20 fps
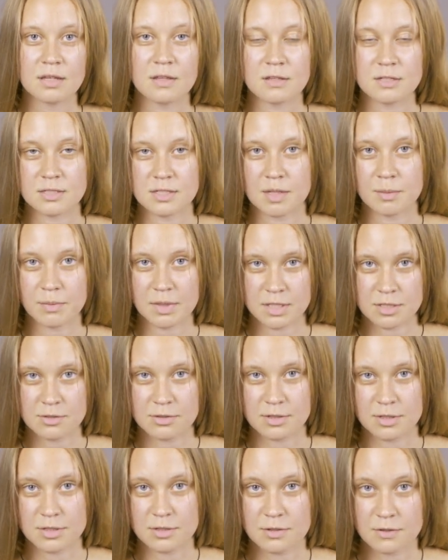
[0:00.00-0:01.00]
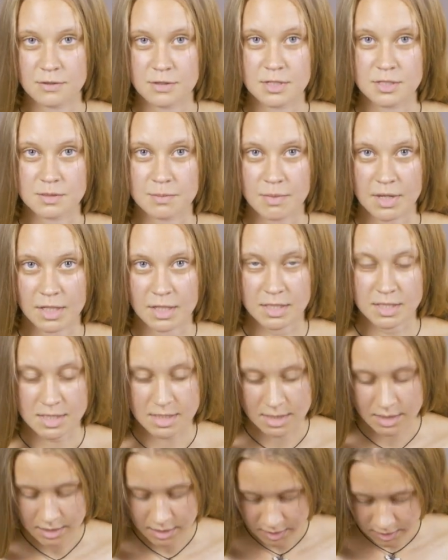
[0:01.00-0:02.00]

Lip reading: some intro to this melody.